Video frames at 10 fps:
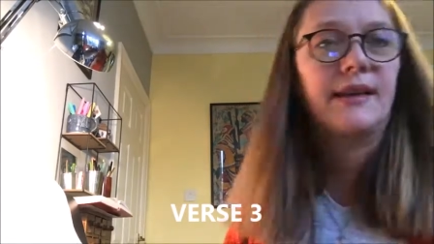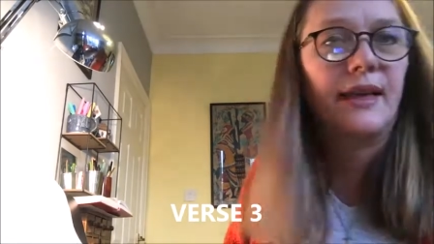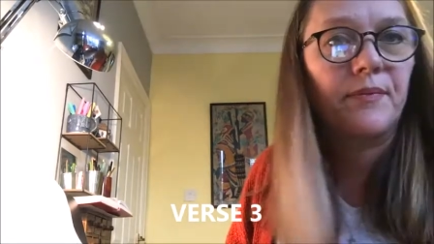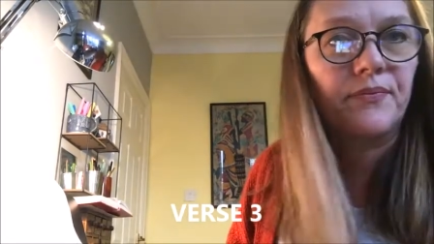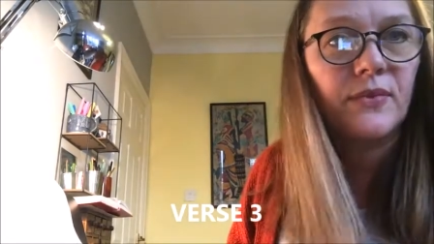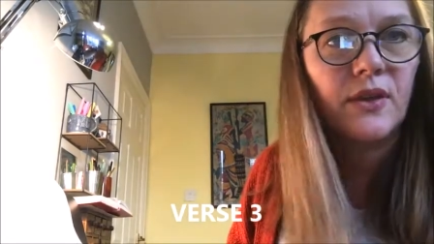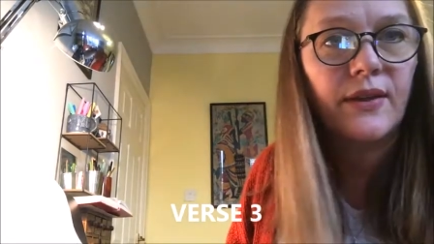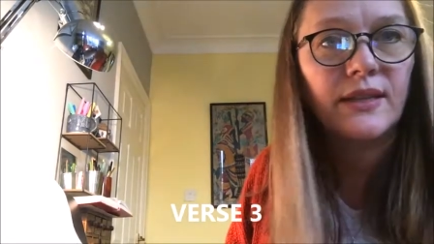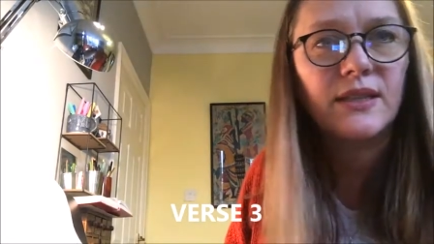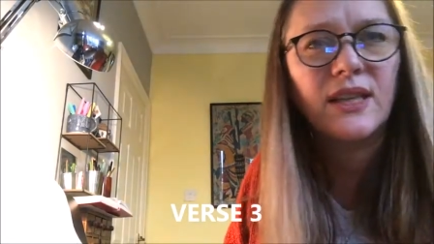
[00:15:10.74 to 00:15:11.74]
name. All
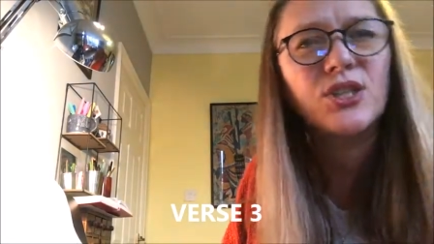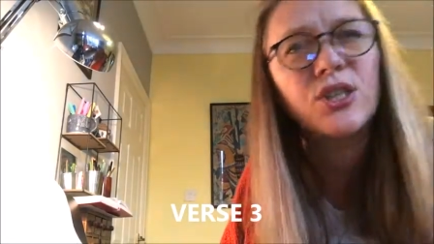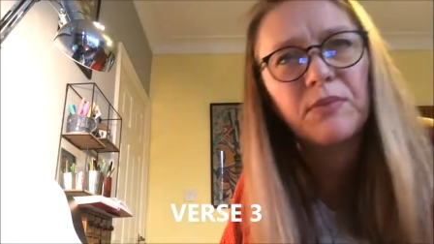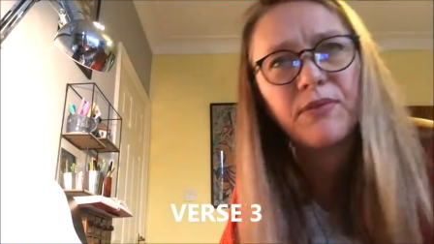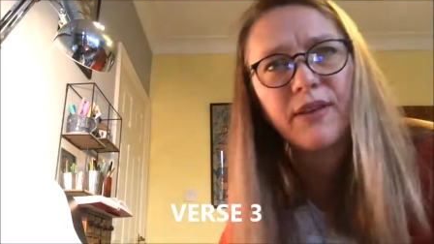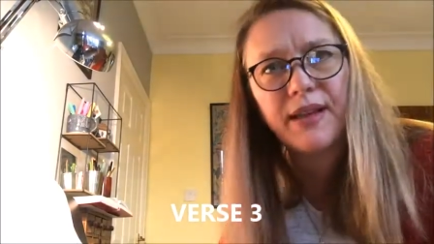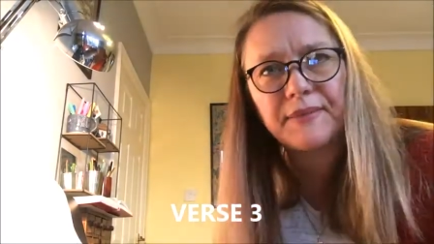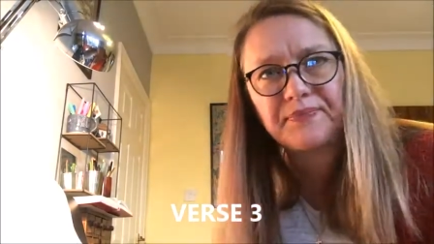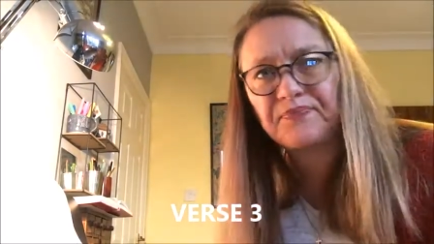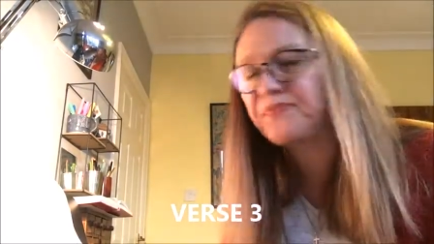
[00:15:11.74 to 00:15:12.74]
right, so that should be
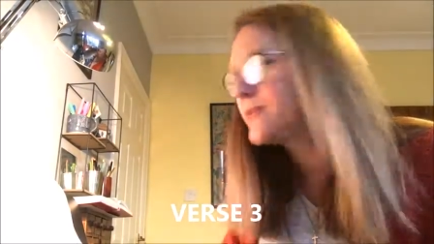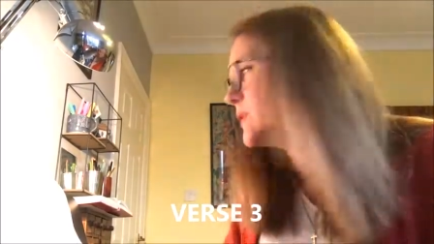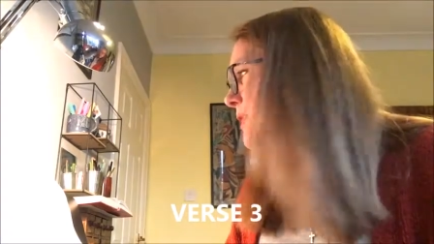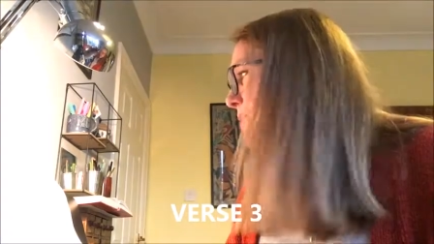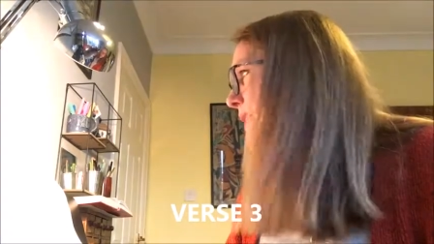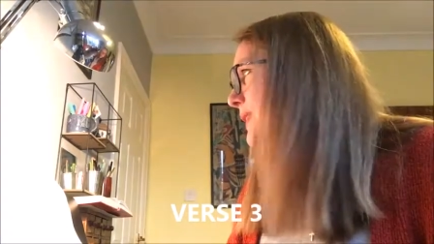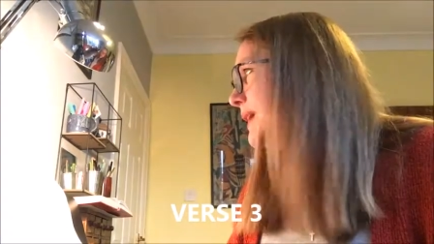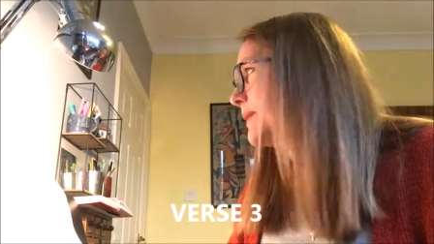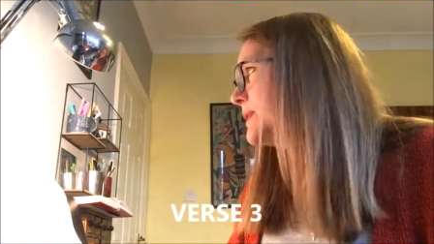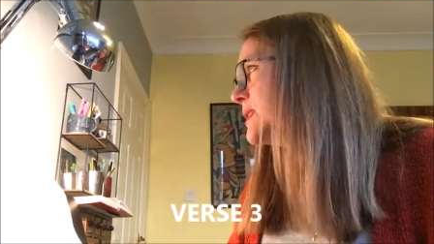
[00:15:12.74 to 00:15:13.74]
fine with the
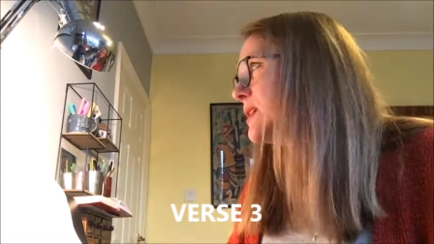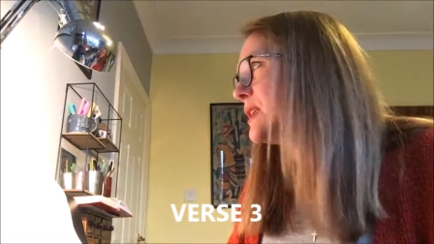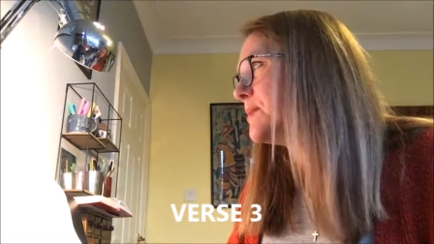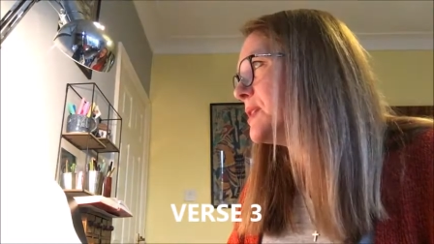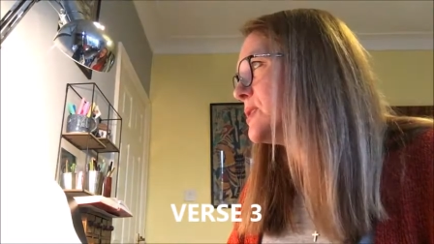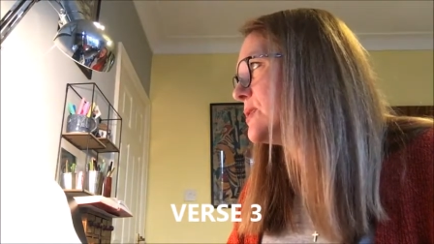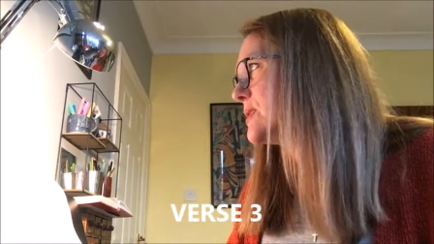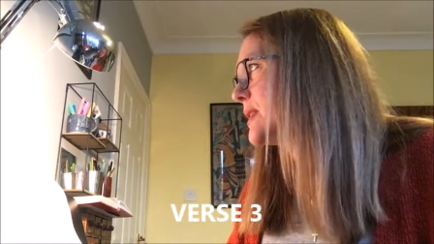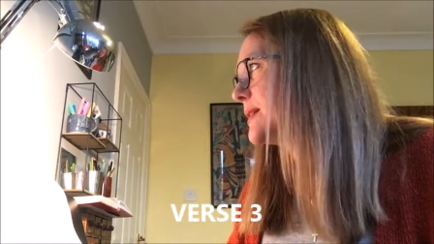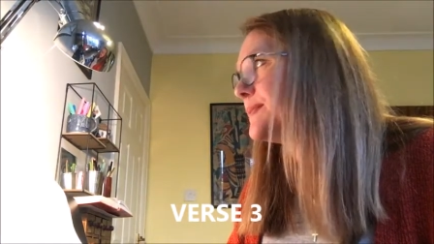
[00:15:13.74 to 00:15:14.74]
breathing. It's not going to be too
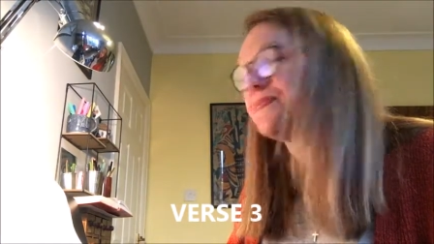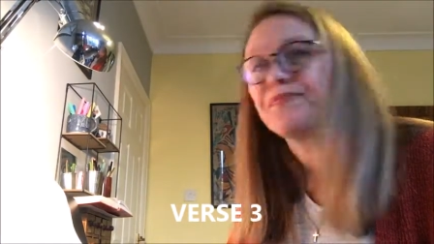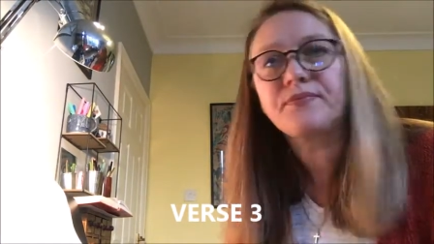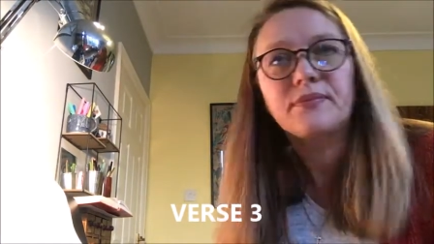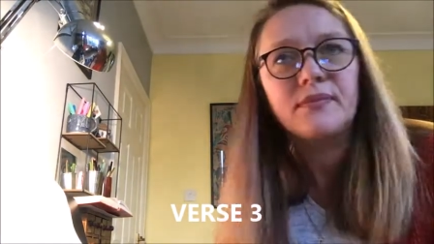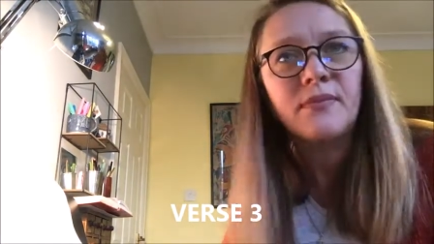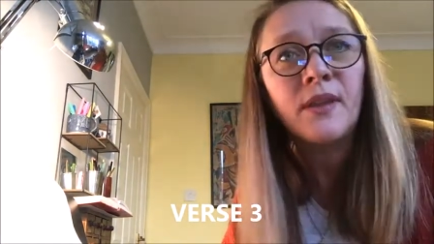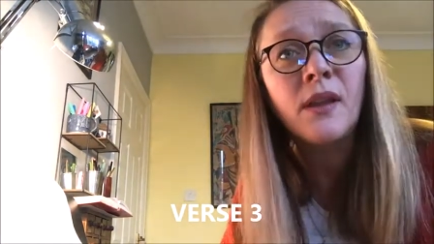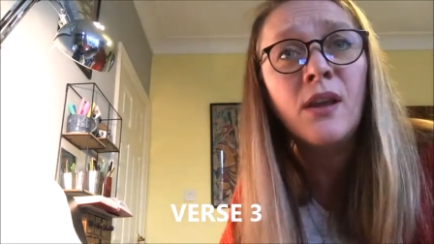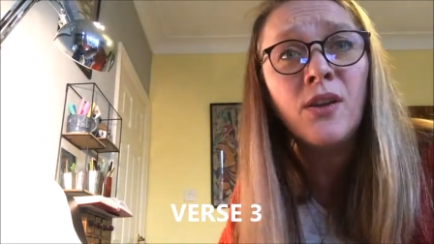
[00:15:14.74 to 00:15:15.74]
slow.
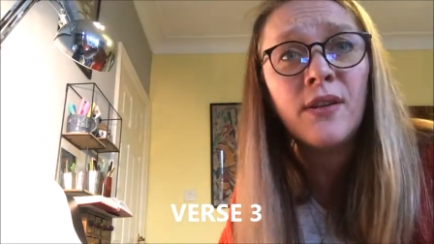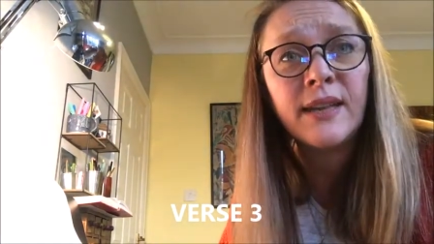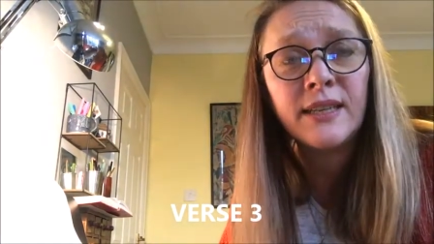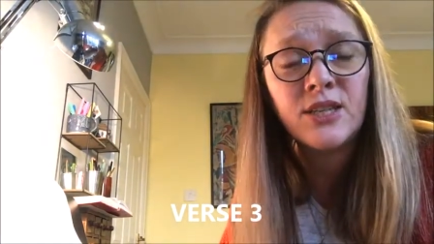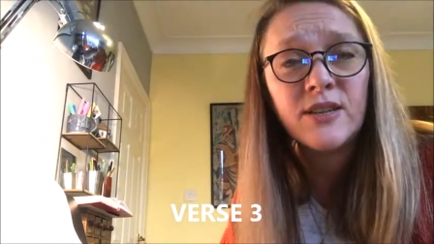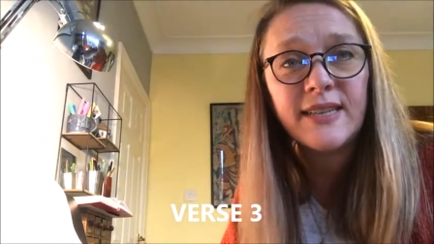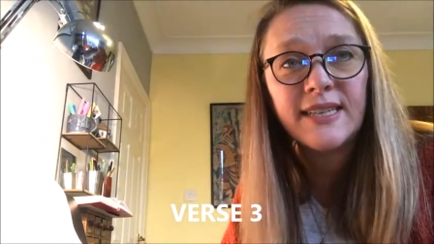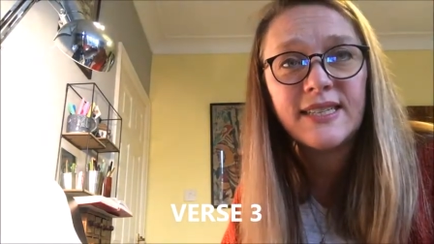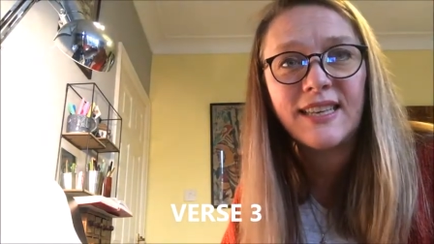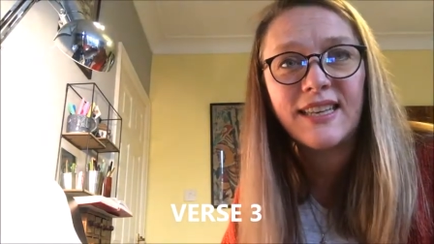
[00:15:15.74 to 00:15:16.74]
Right, enjoy
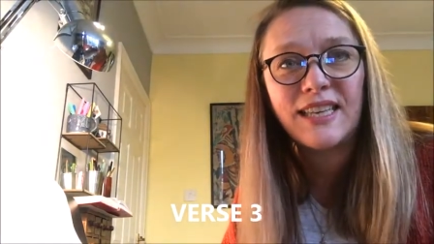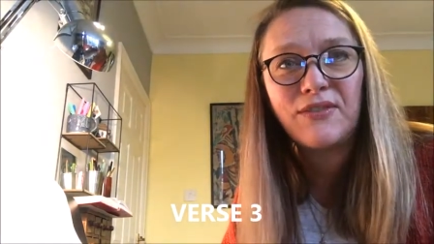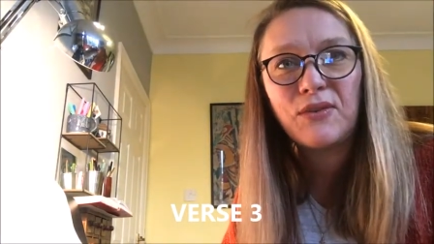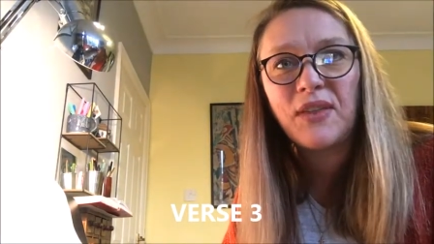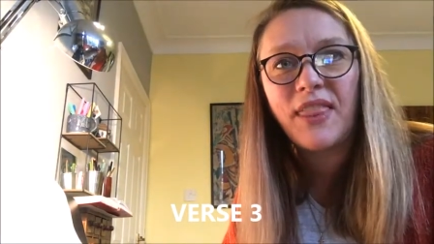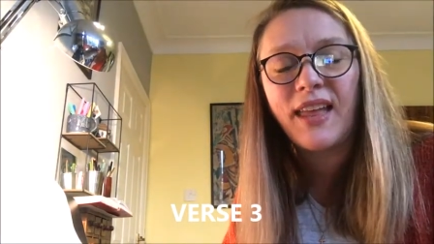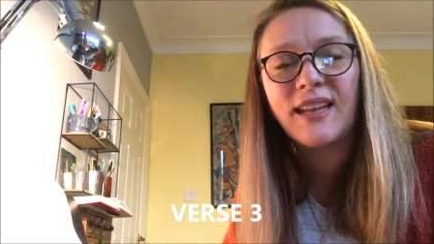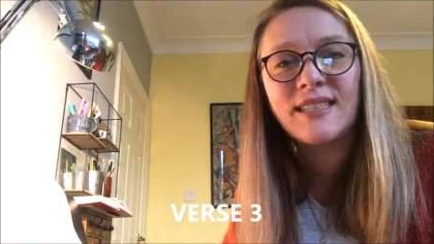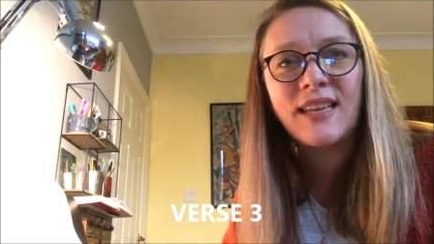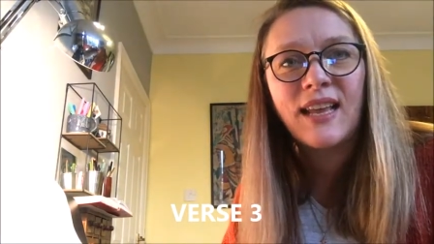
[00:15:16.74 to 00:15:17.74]
it. I'll leave you with
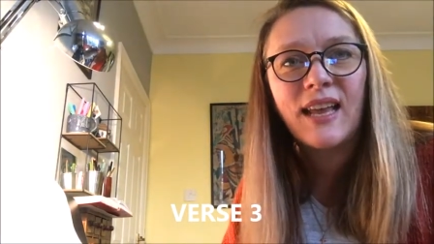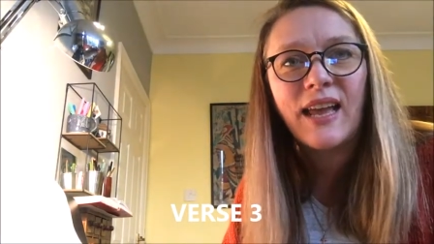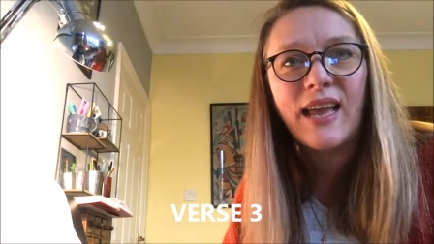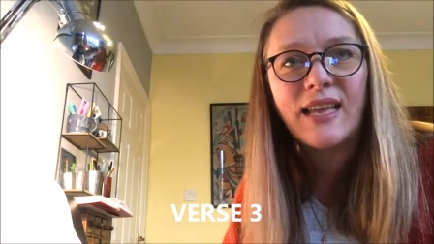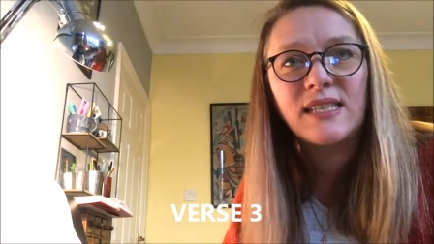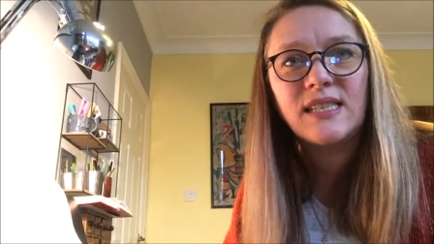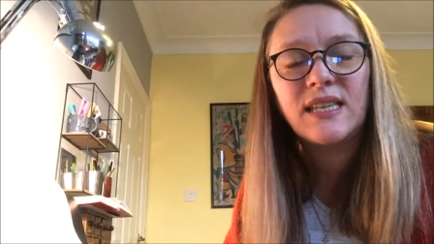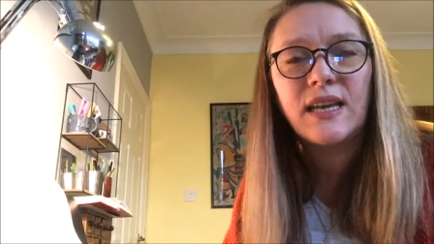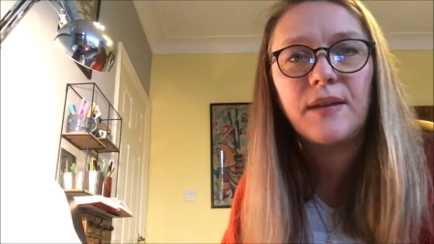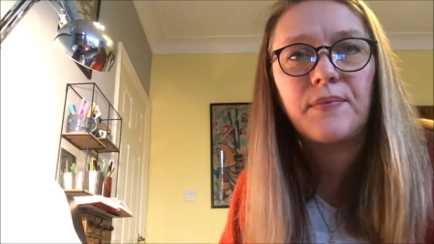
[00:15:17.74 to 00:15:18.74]
that. And
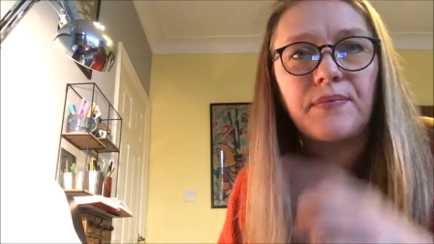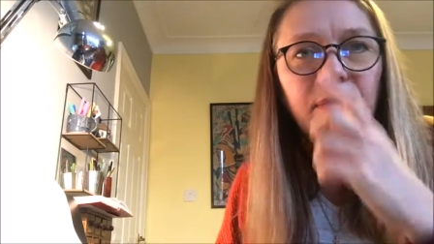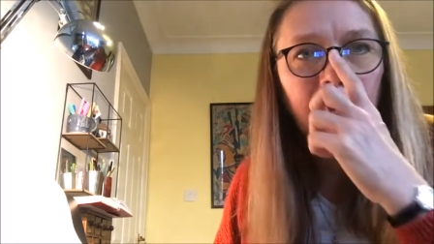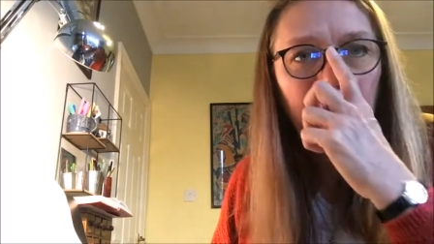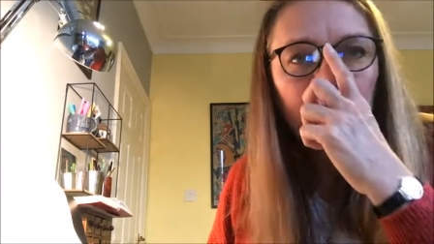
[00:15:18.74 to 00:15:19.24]
um,